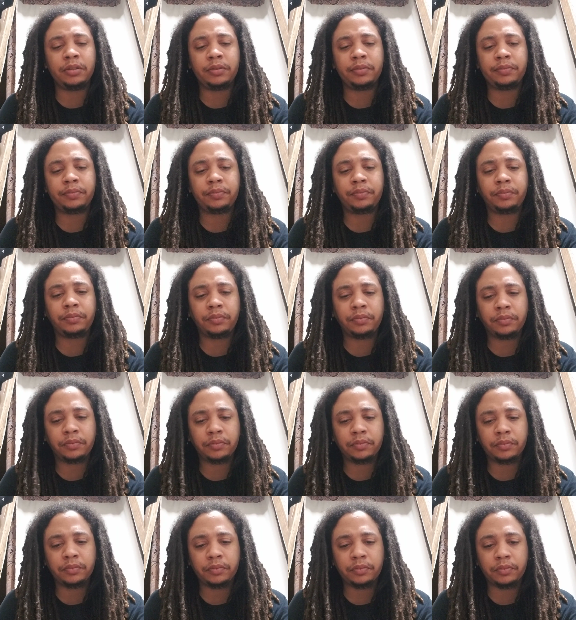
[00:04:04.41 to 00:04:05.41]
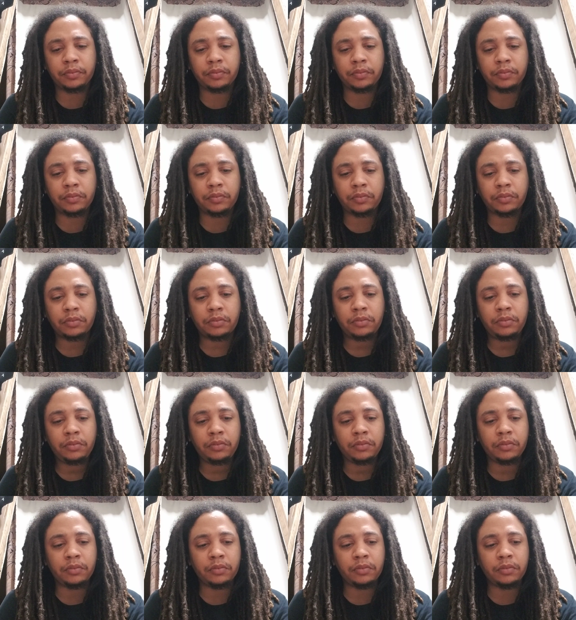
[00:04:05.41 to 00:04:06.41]

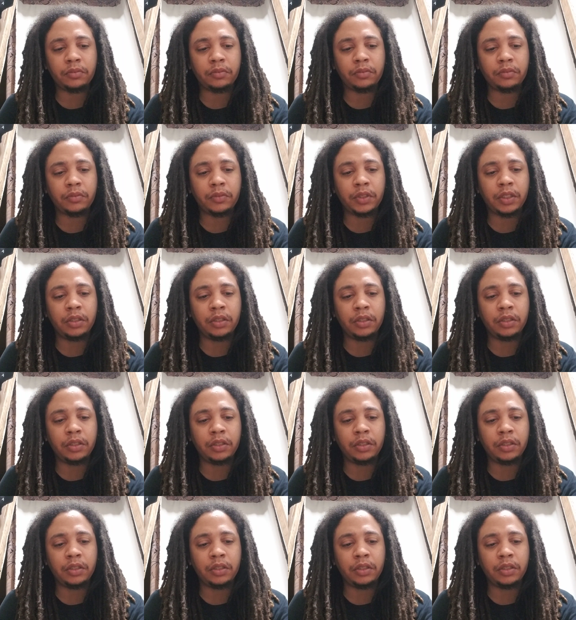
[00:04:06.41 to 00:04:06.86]
(no one is talking)